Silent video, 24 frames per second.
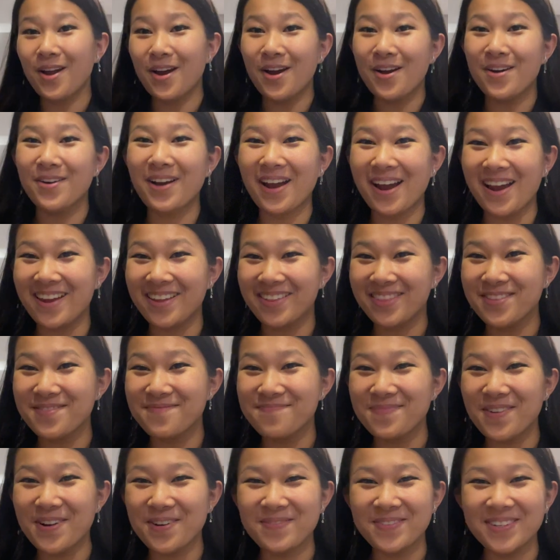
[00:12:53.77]
Okay, the
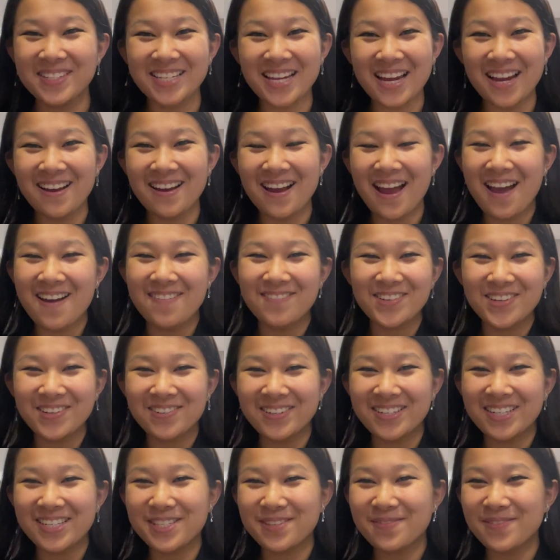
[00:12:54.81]
moment
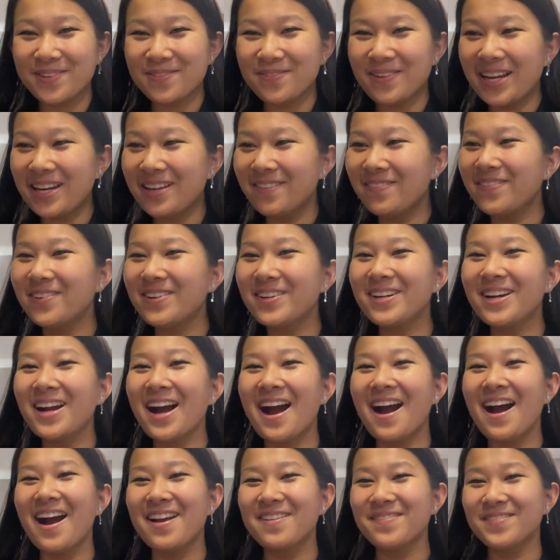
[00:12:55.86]
everyone has been waiting for,
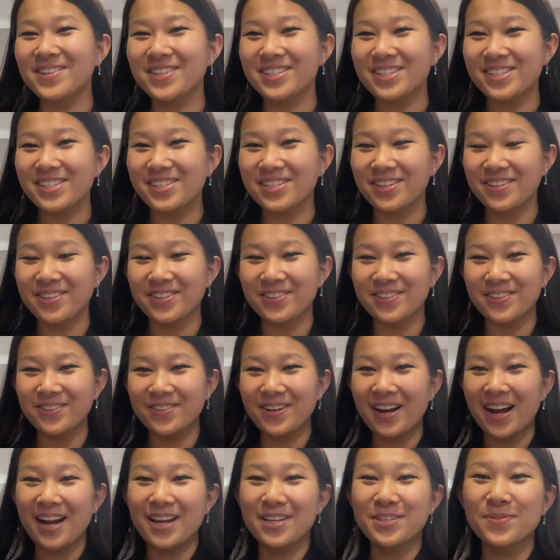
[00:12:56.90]
I'm going to show you
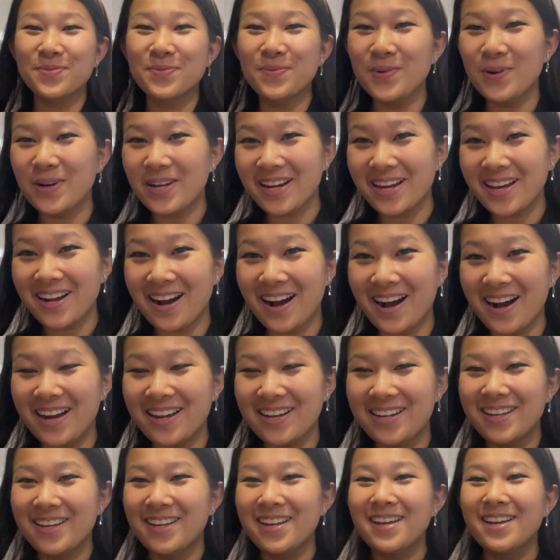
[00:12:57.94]
guys what I got.
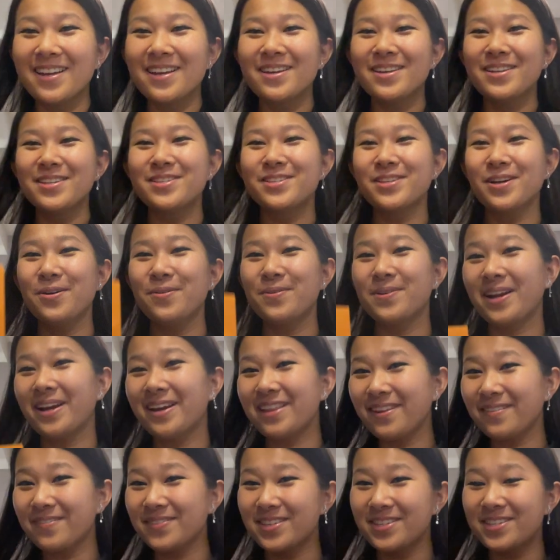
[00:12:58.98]
So when I
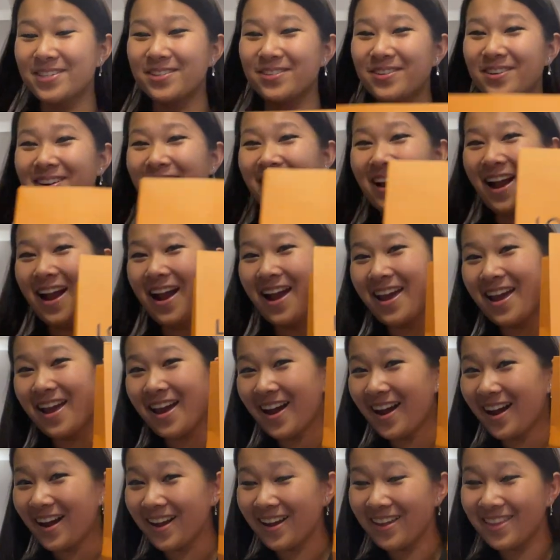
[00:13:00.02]
left the store, I
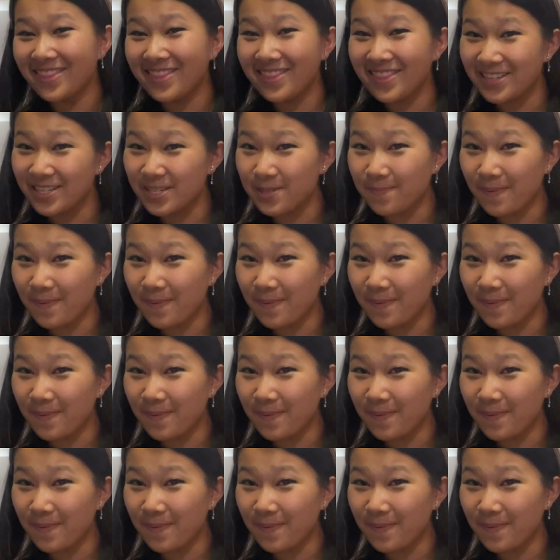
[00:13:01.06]
had this